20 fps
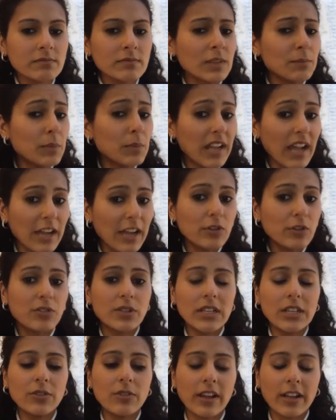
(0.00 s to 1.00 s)
But I would
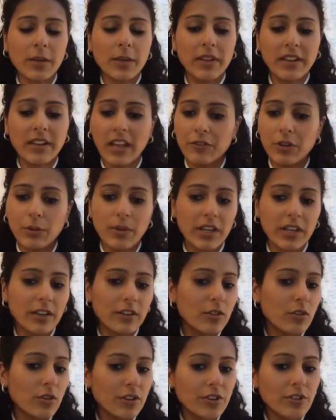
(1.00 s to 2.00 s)
really recommend everybody to
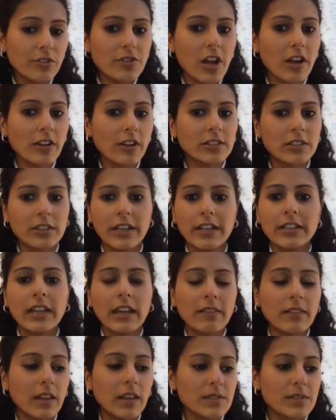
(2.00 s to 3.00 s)
go to your doctor and
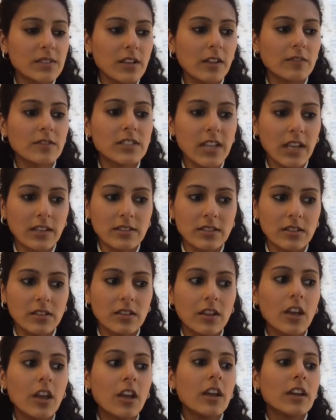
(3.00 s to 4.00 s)
get themselves tested,
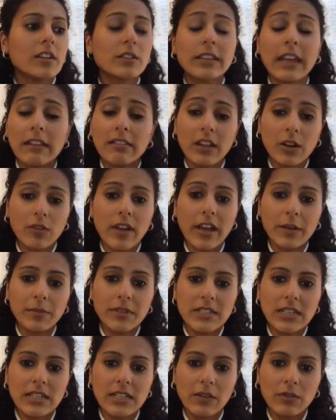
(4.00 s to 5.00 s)
get their vitamin
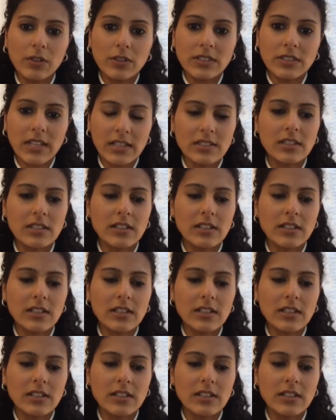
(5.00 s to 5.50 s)
D levels tested.